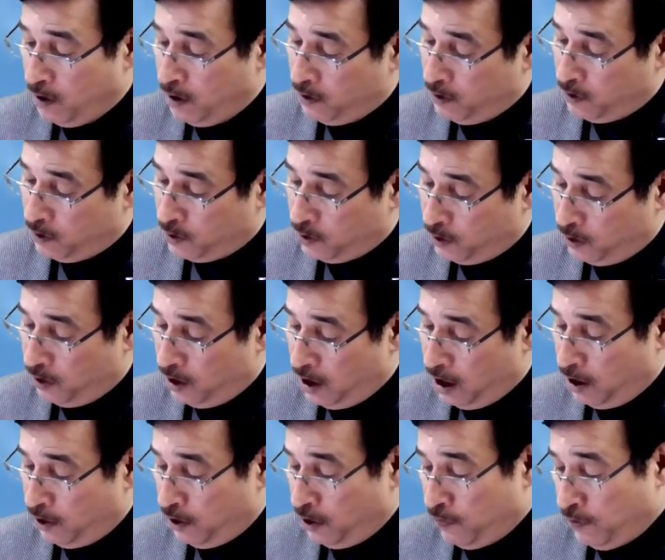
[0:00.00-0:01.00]
So
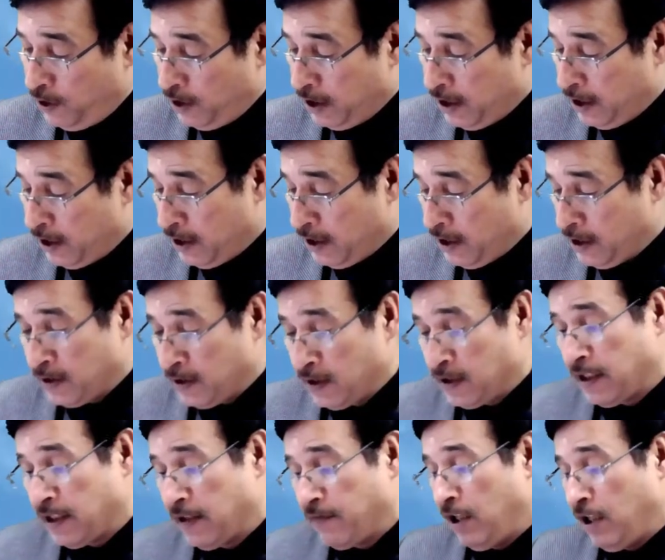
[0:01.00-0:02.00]
now you will get
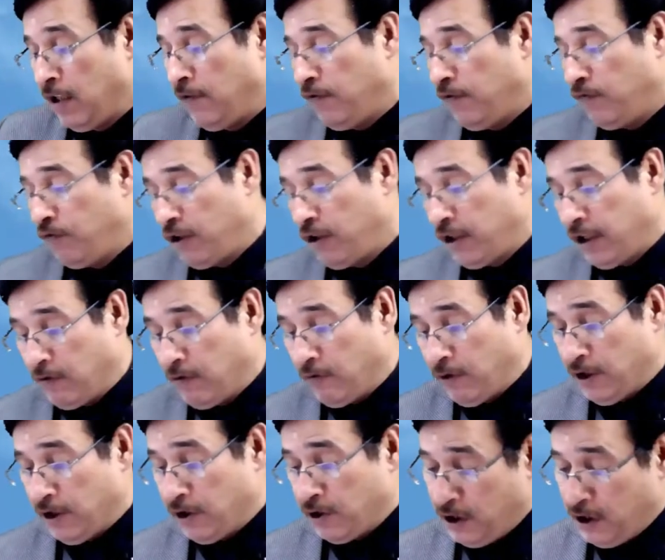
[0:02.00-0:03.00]
assets available for
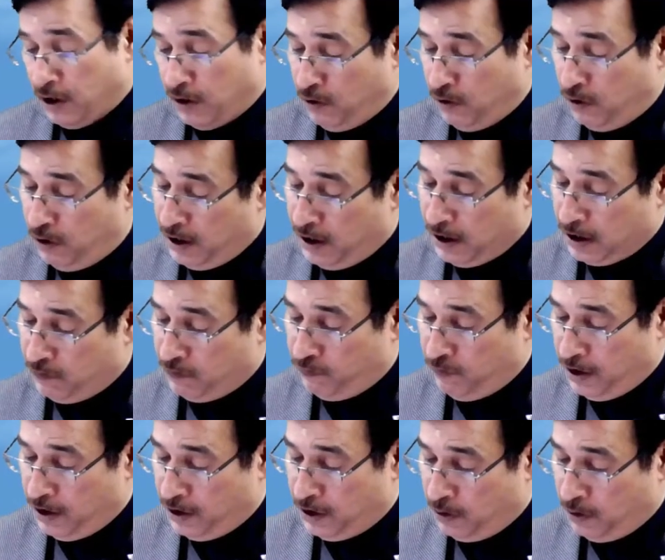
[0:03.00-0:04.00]
equity shareholders.
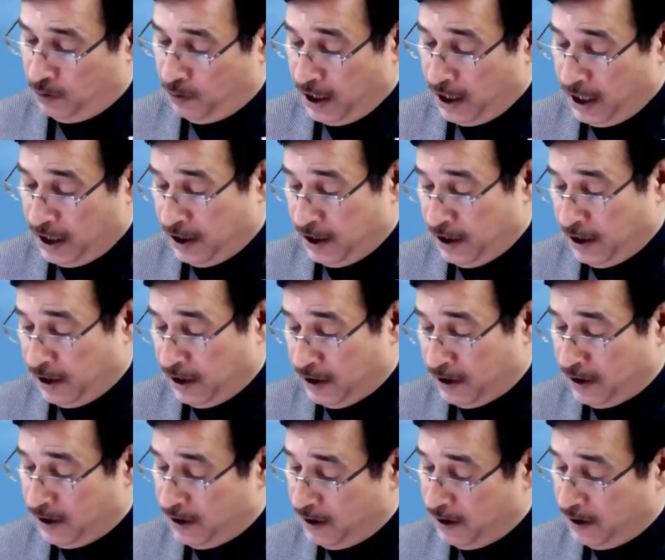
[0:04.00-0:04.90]
Once you get that,